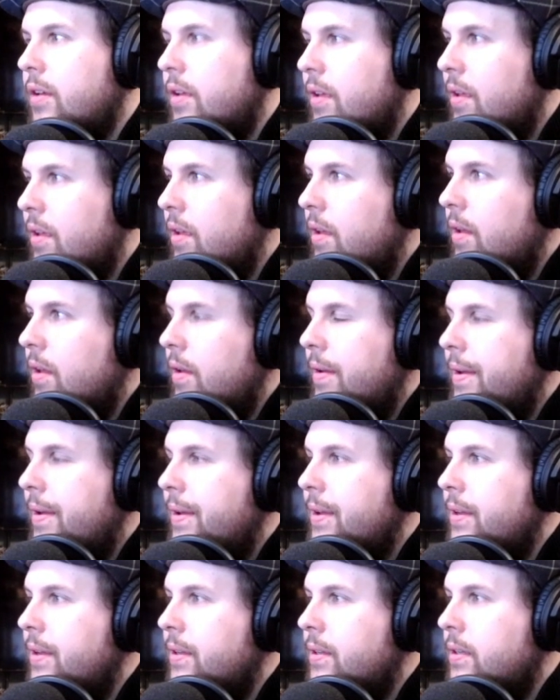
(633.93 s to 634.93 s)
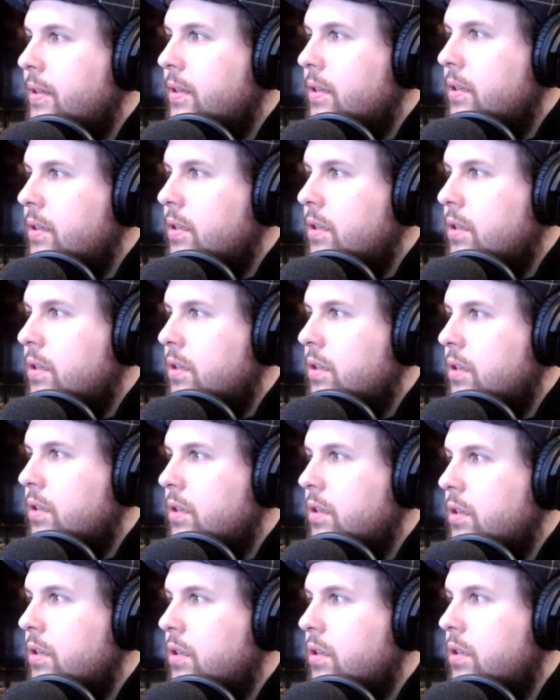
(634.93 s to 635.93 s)

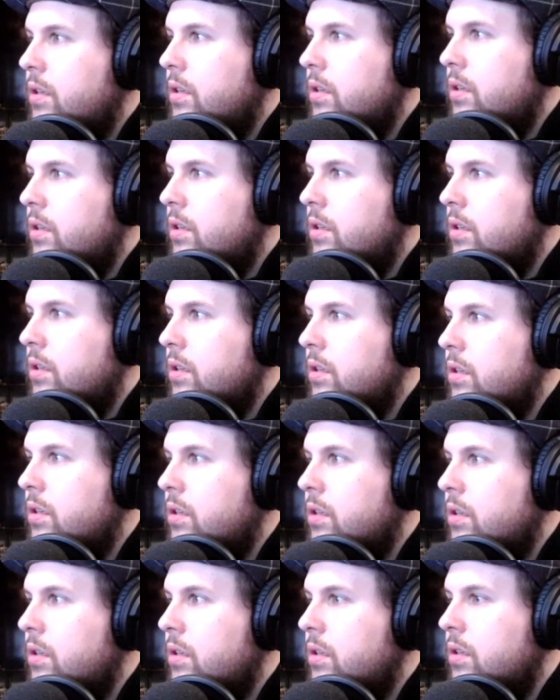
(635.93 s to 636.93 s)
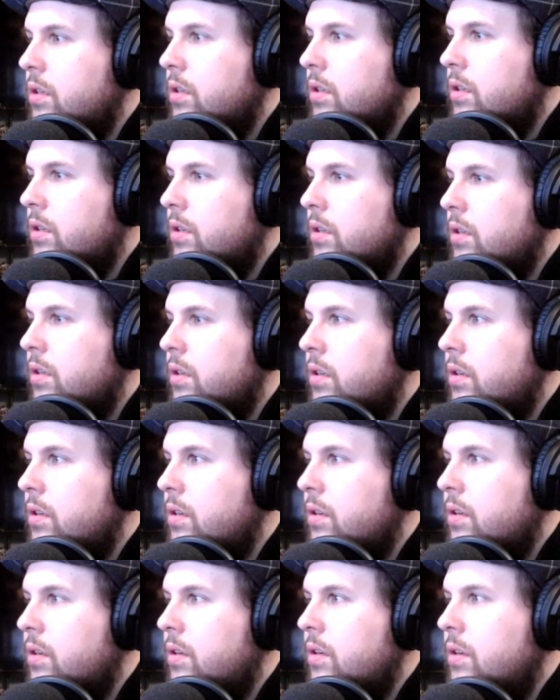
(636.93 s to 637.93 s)

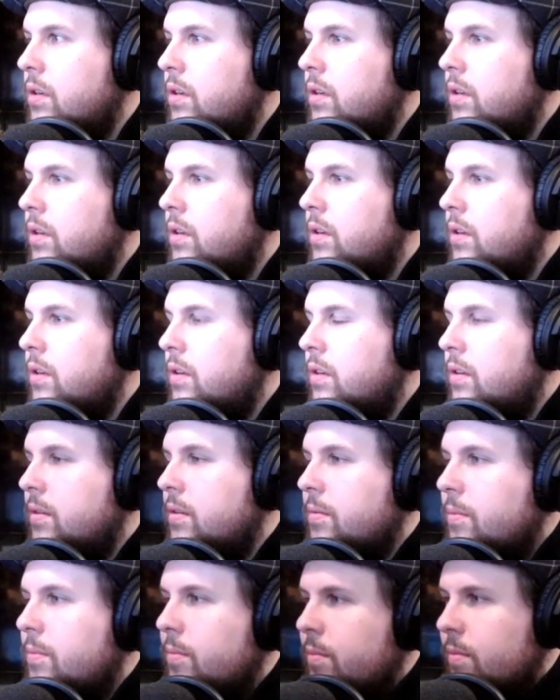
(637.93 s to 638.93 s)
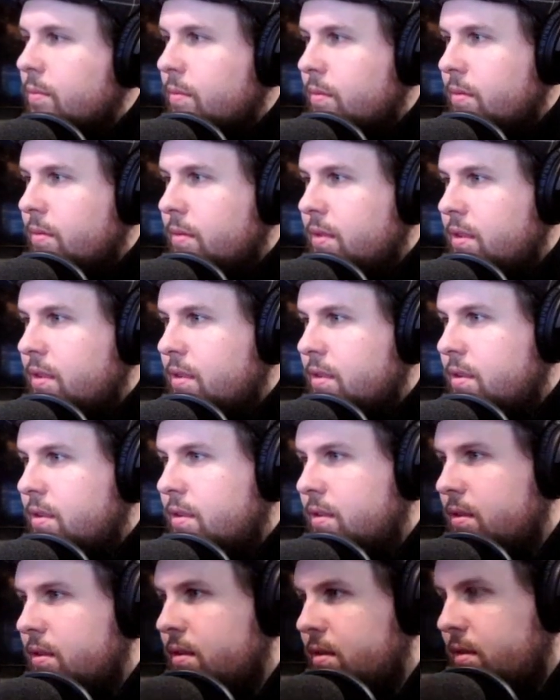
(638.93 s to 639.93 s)

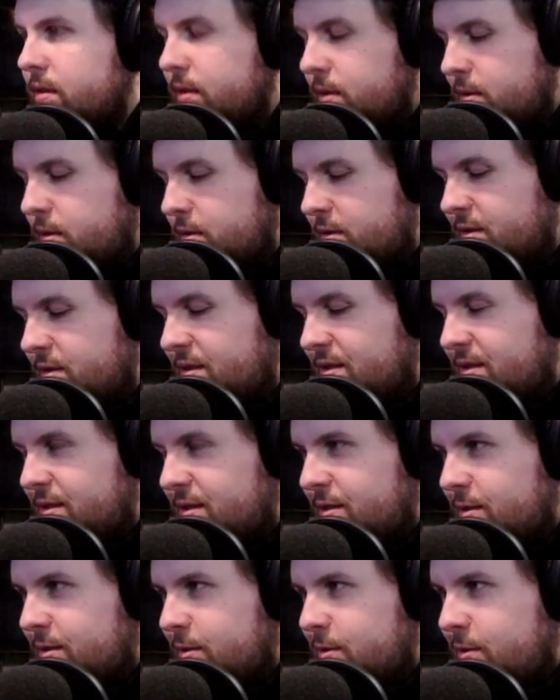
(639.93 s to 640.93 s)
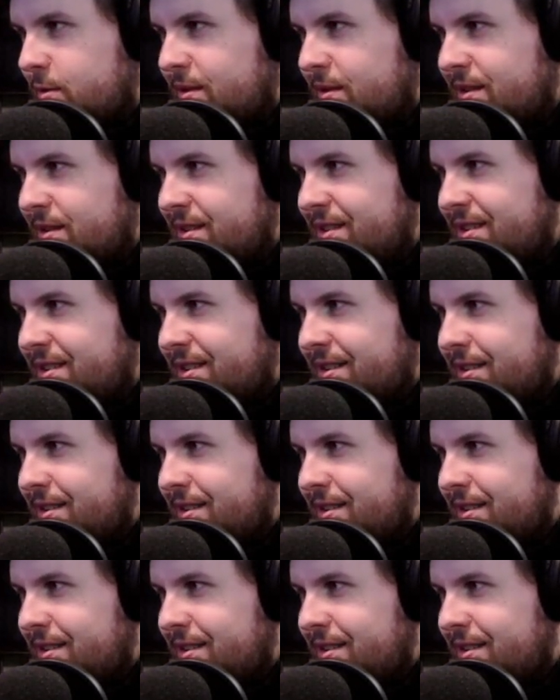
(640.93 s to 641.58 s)
[no speech]